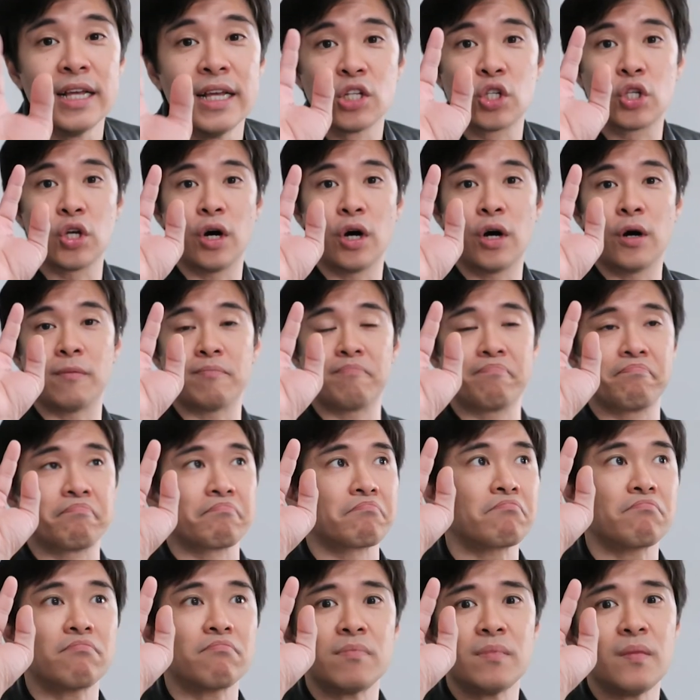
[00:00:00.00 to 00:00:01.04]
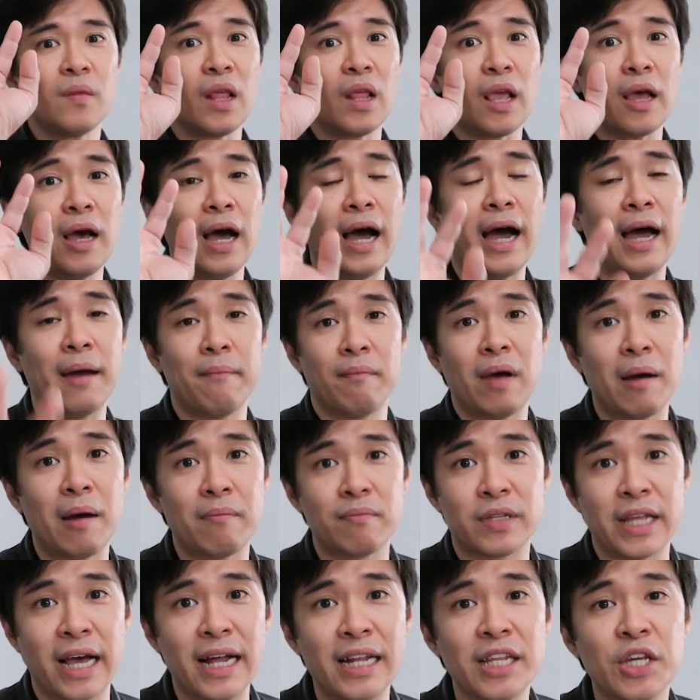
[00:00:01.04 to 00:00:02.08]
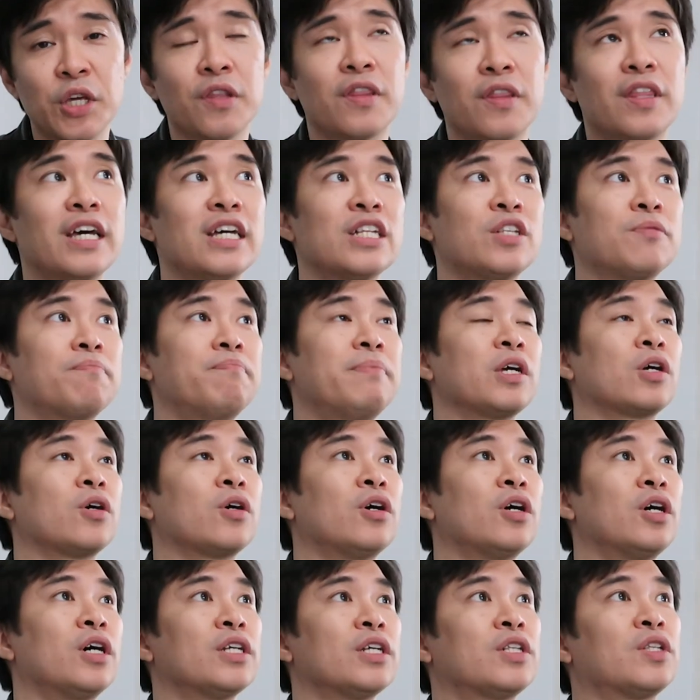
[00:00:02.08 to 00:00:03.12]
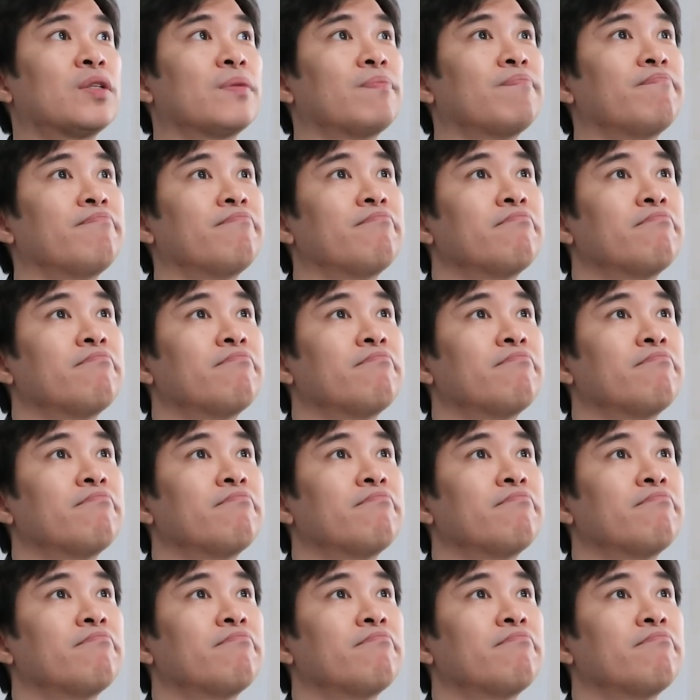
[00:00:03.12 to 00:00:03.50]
So I'm telling you this because